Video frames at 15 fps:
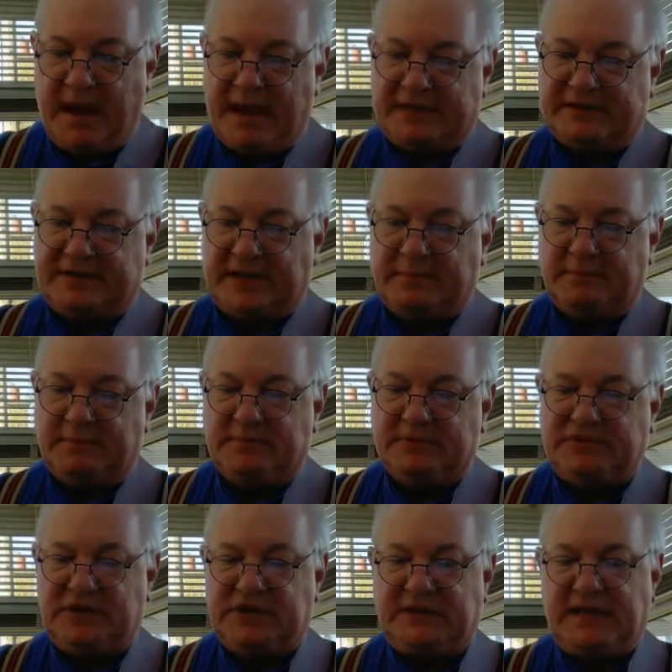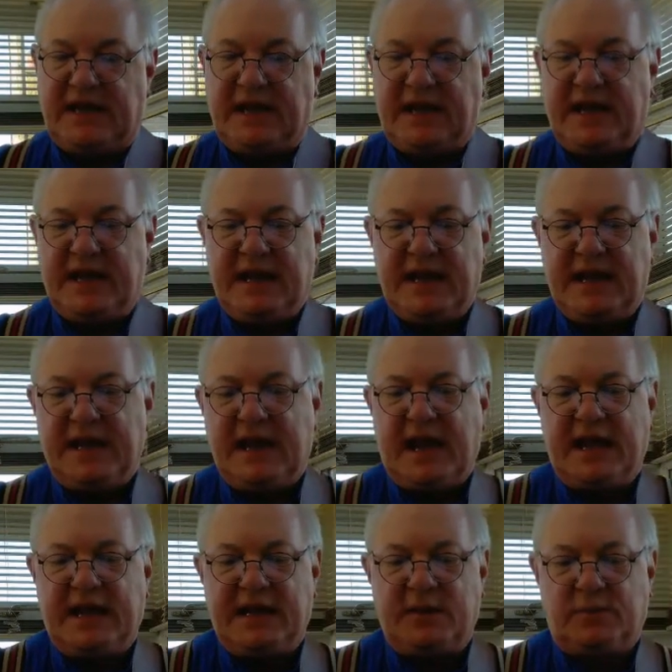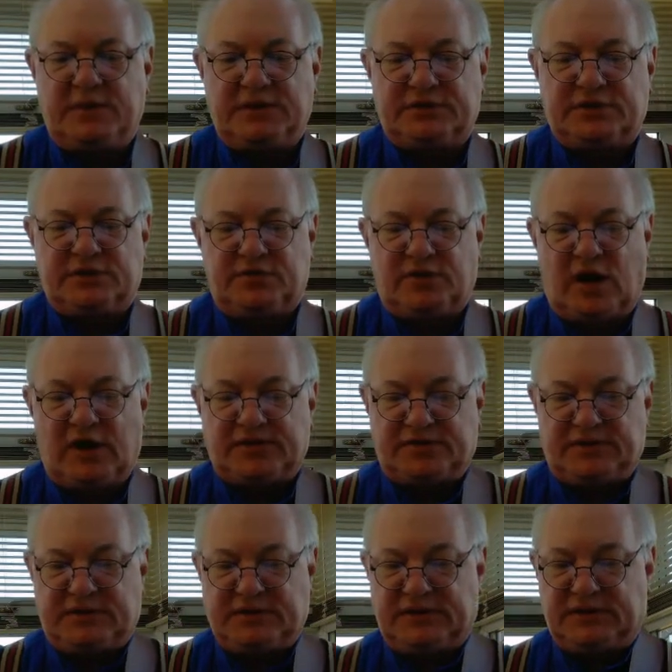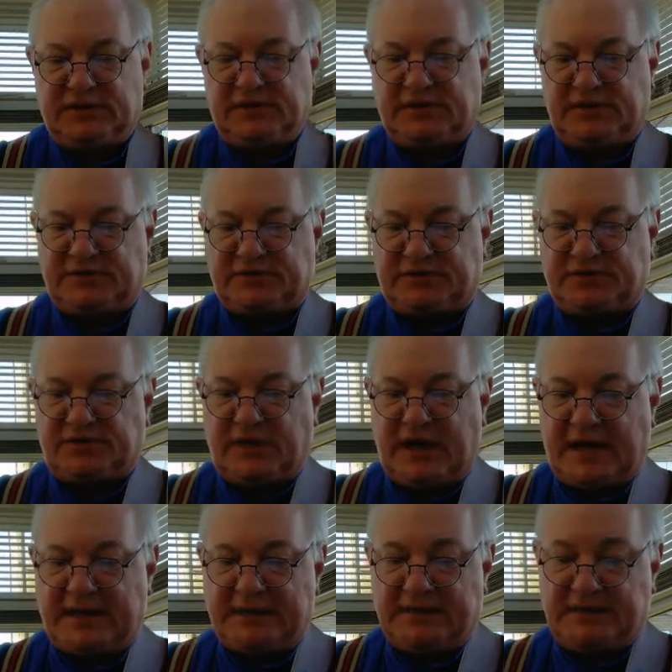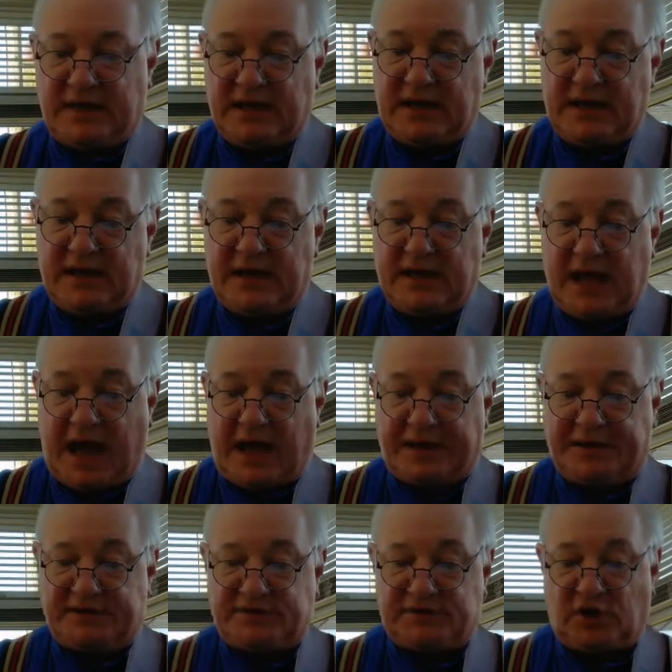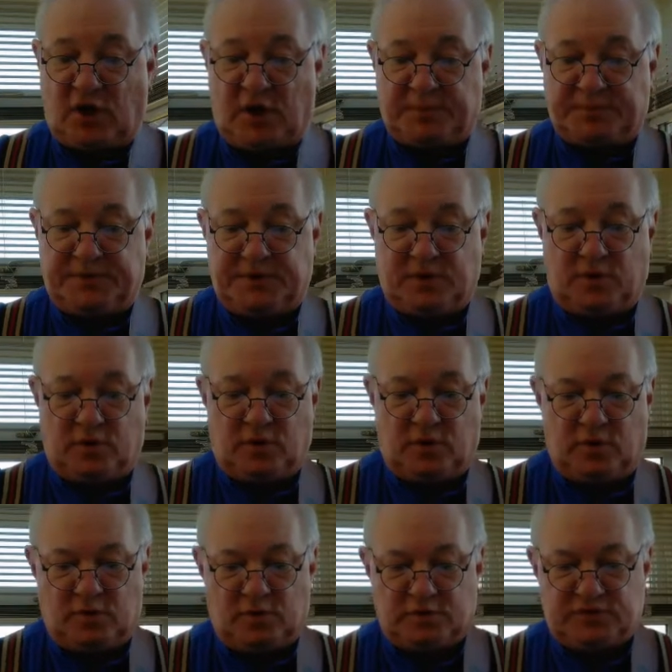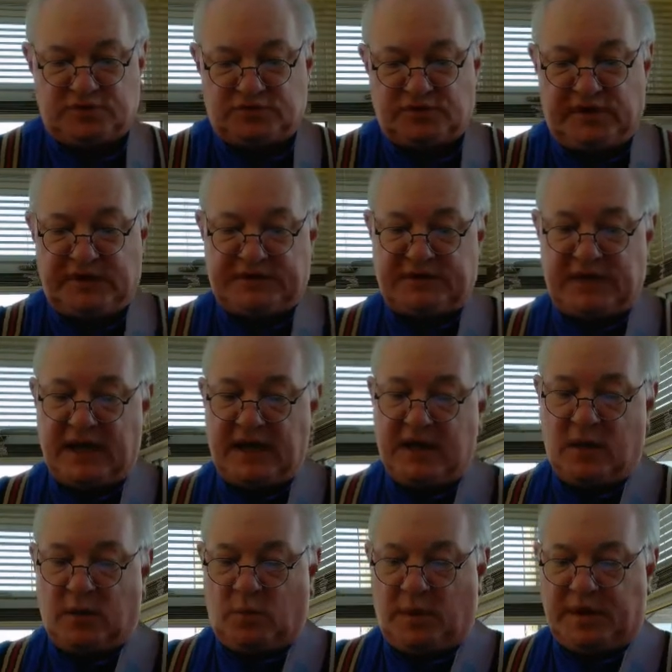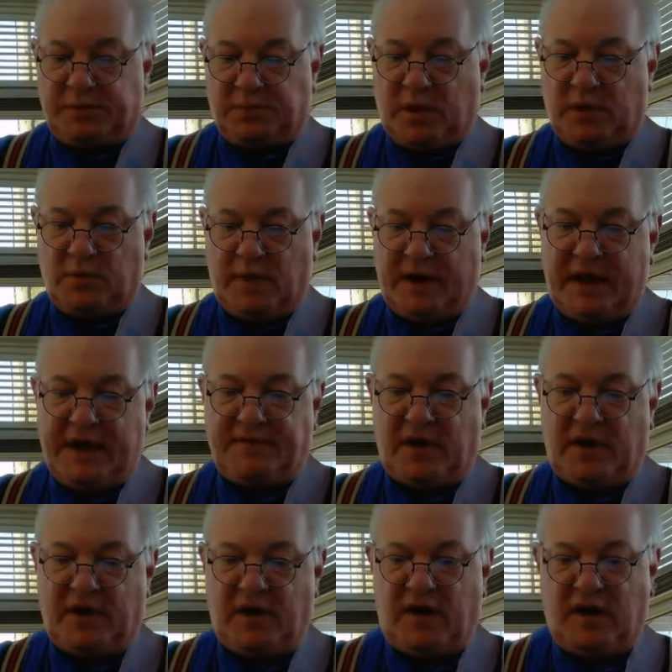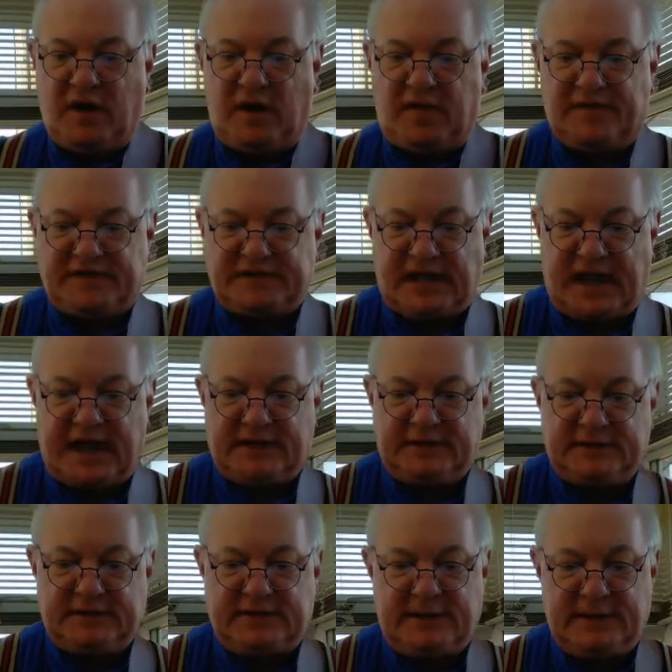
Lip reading: met him today, I was crossing the Strand, and he stopped the whole street with one wave of his hand.